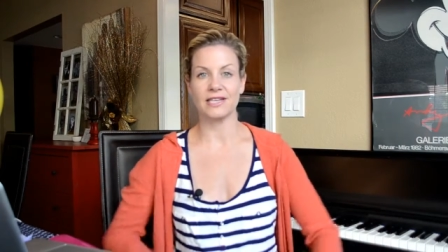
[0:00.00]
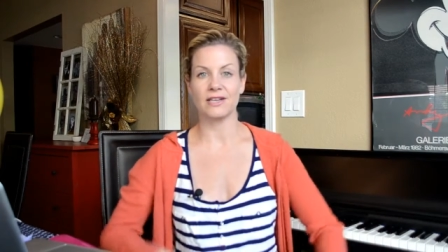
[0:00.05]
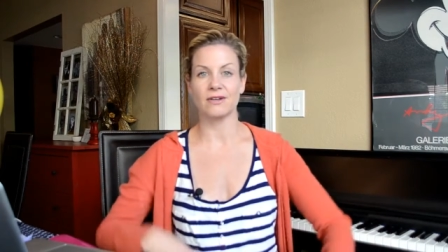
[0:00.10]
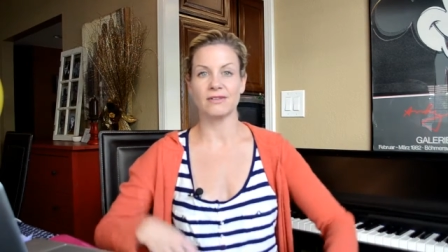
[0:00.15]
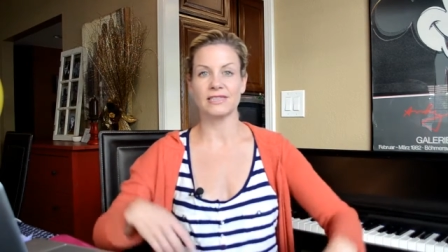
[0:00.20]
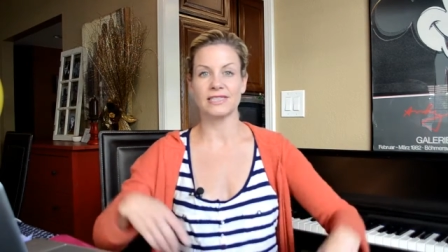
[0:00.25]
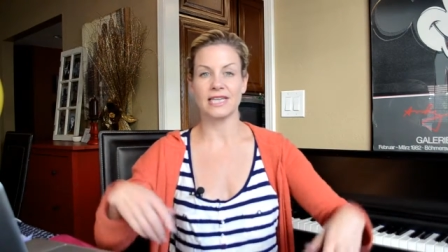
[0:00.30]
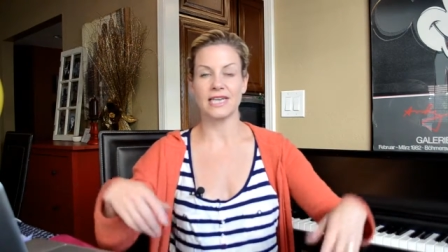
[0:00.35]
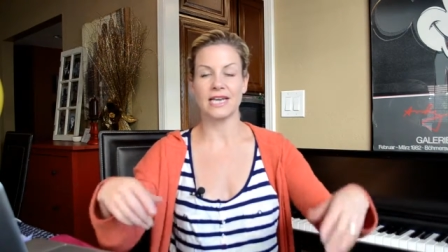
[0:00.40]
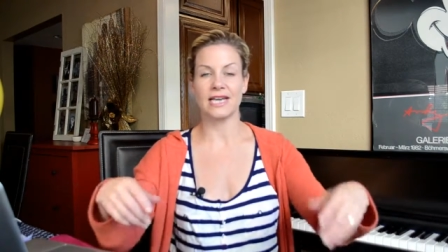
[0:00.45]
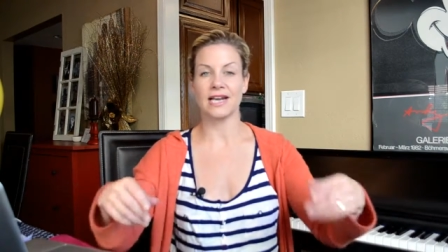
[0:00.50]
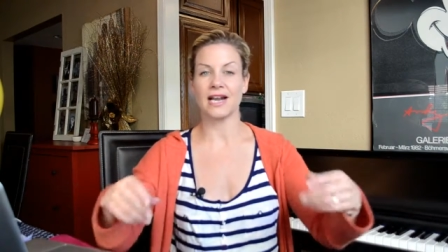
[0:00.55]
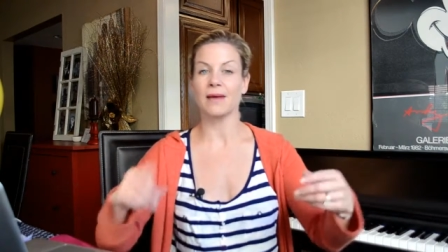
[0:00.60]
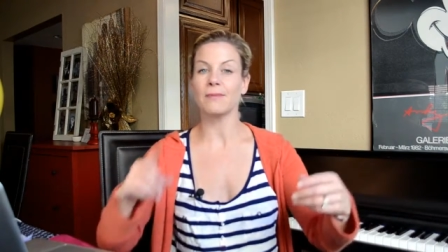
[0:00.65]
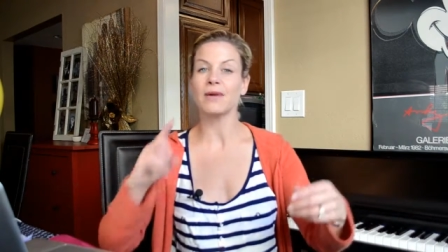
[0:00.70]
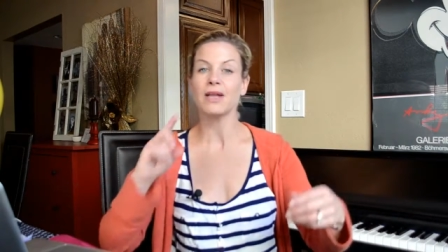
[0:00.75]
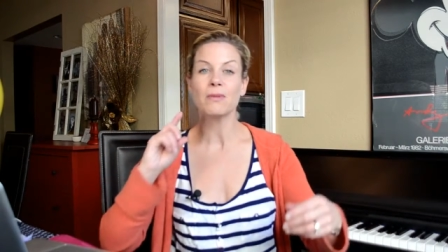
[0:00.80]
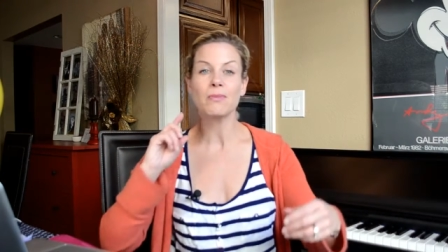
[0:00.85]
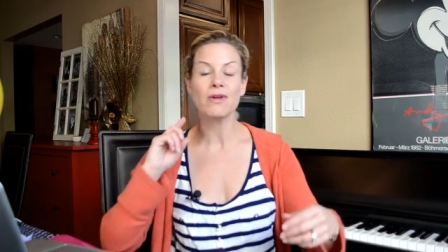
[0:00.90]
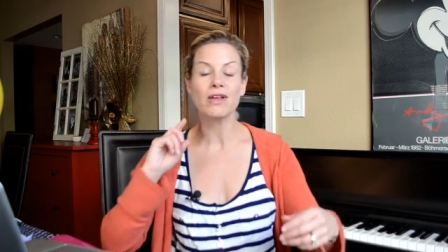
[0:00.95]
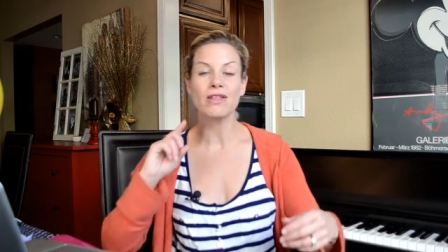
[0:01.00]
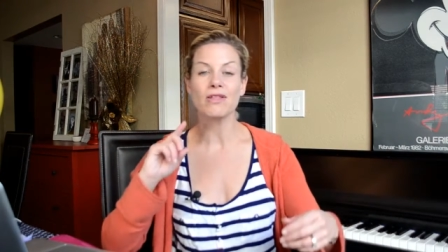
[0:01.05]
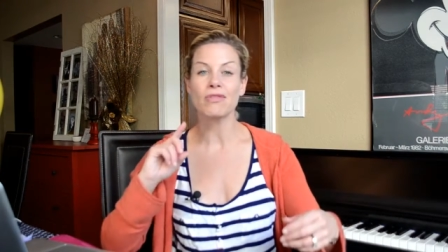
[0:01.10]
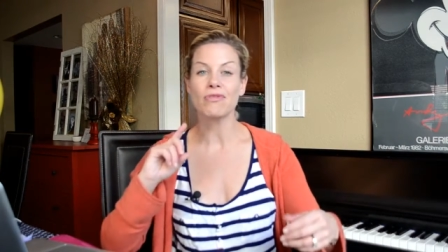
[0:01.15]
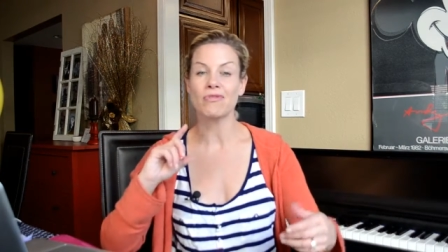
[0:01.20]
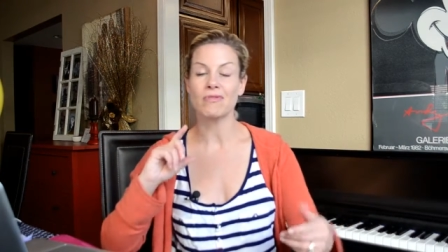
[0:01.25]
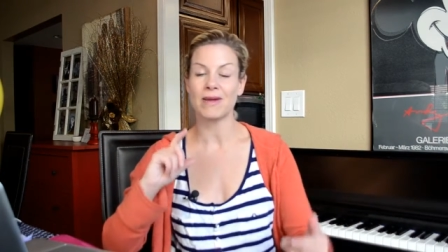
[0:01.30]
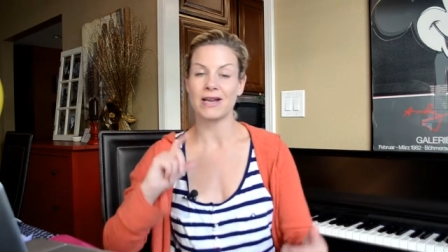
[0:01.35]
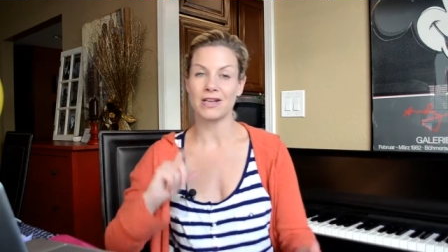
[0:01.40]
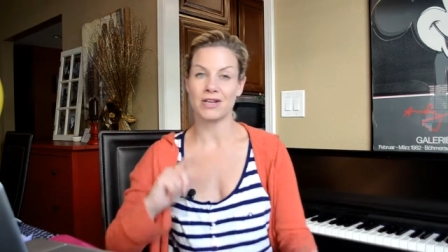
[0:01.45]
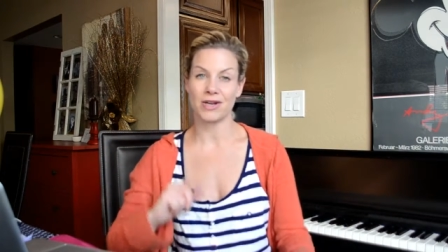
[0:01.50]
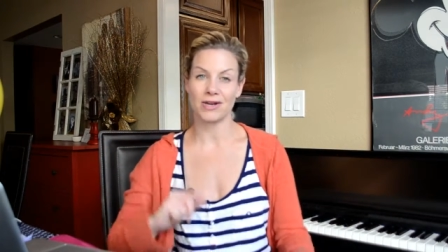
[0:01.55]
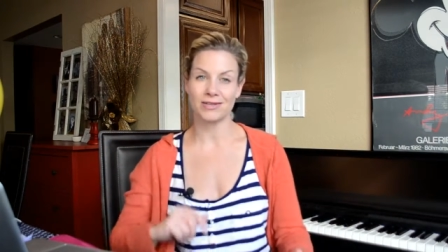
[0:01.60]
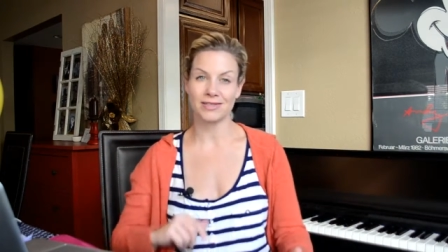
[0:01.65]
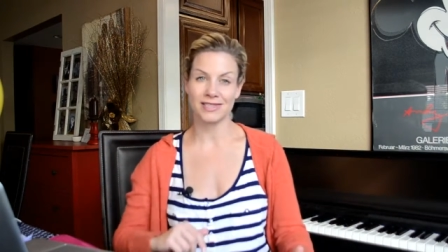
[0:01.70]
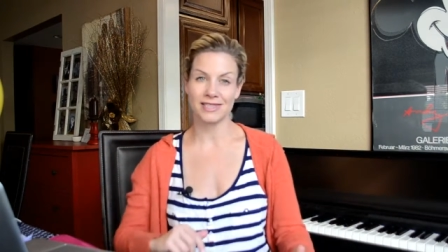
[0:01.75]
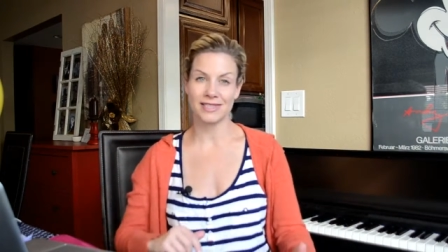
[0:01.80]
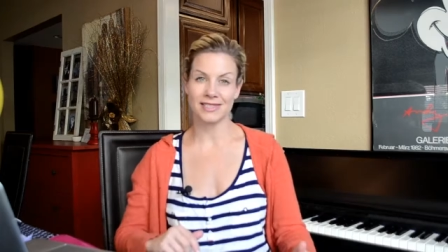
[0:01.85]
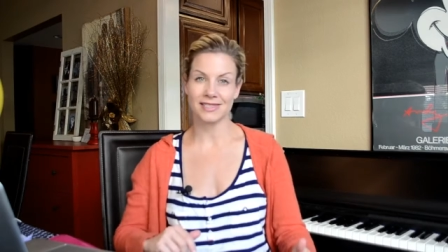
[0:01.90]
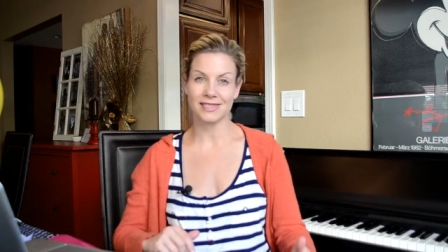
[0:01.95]
It goes in, and I'm going to breathe in through my
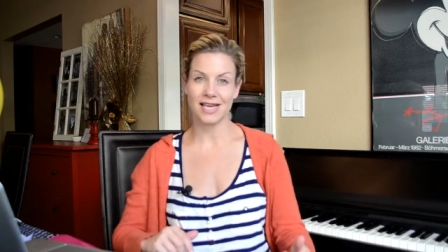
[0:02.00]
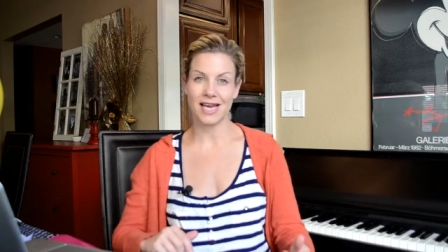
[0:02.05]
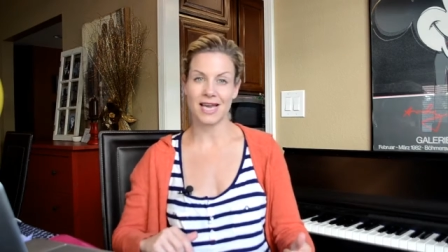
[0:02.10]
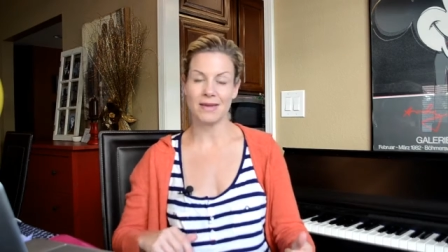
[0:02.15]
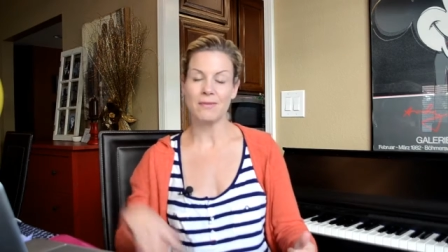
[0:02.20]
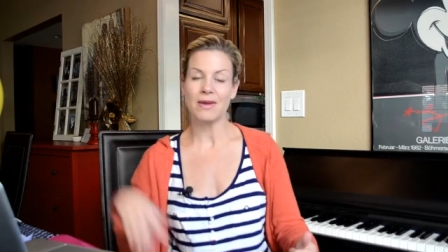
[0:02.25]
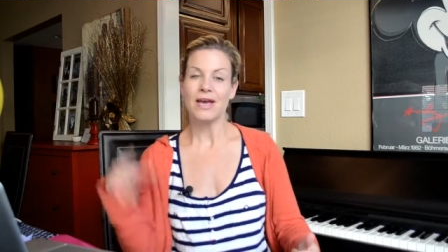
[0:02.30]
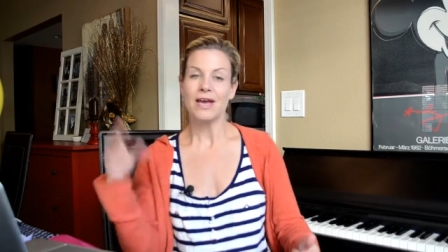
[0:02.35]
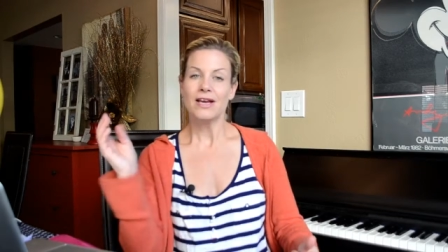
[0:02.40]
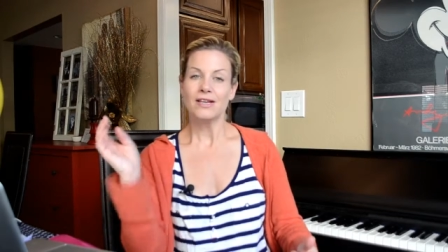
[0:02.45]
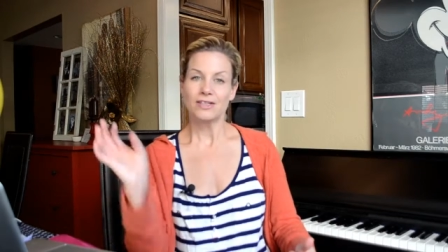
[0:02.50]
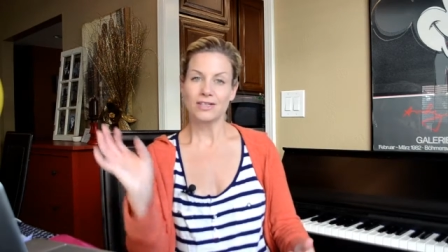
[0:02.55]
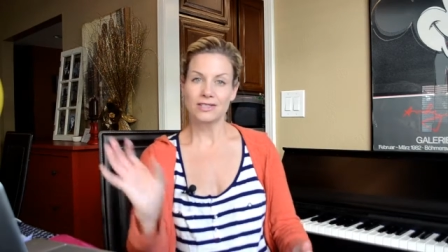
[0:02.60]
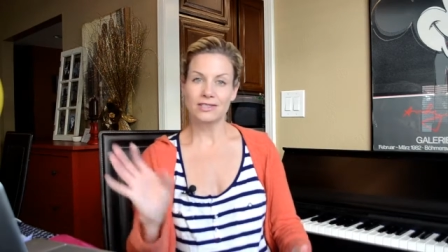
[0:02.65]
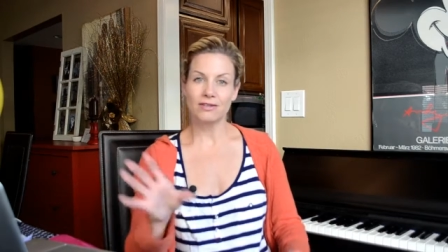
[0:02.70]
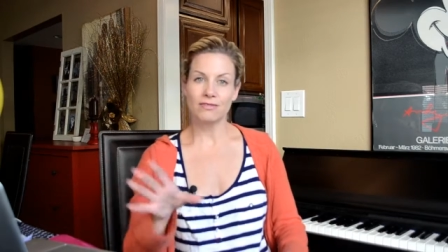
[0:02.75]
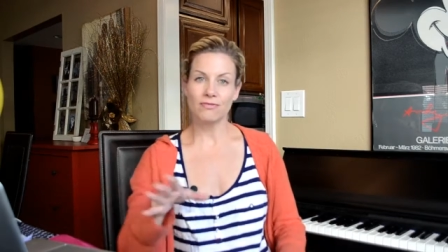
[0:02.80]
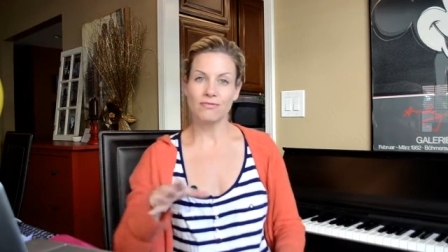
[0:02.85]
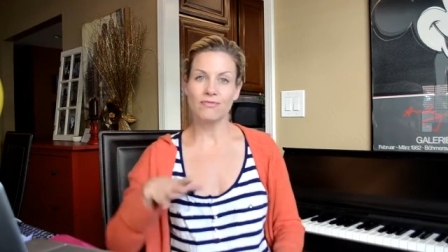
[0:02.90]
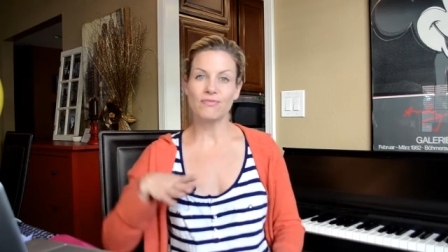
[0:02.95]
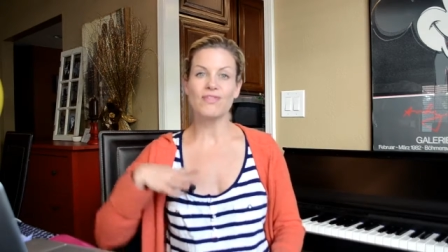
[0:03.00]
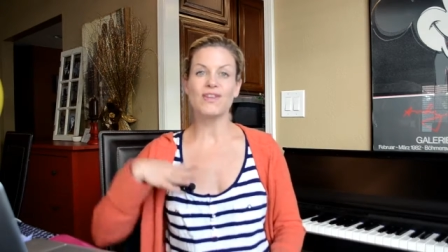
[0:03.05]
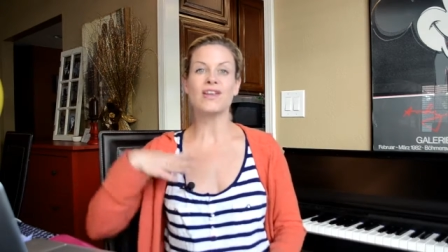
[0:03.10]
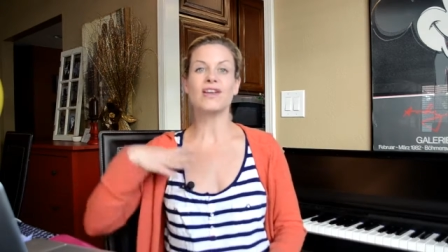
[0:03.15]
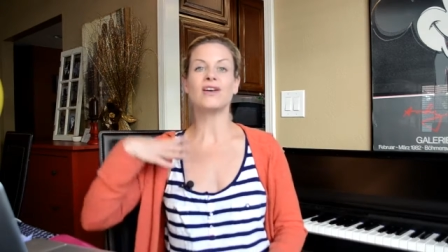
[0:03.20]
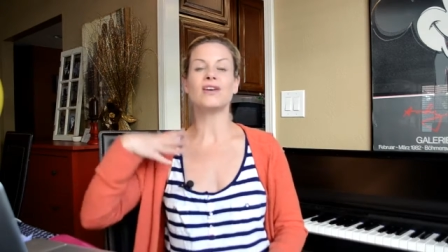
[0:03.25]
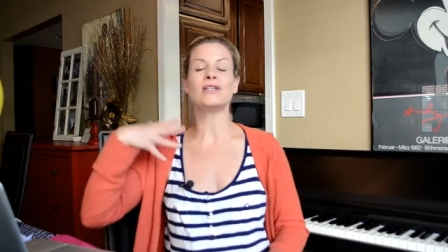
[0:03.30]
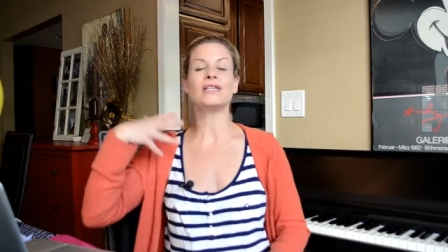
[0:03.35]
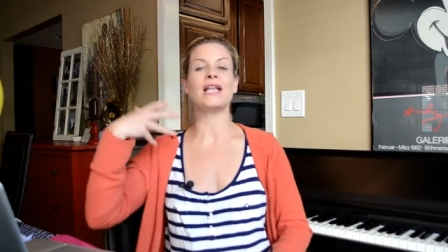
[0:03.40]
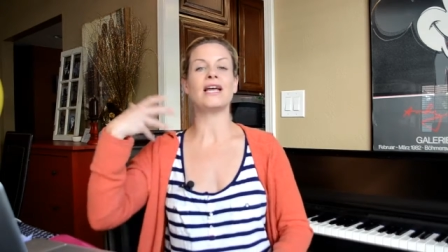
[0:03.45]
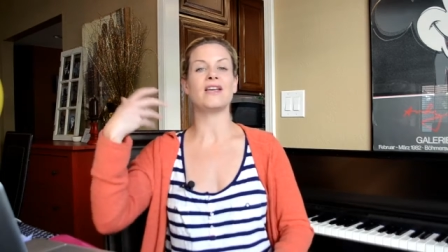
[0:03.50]
nose this time just to feel,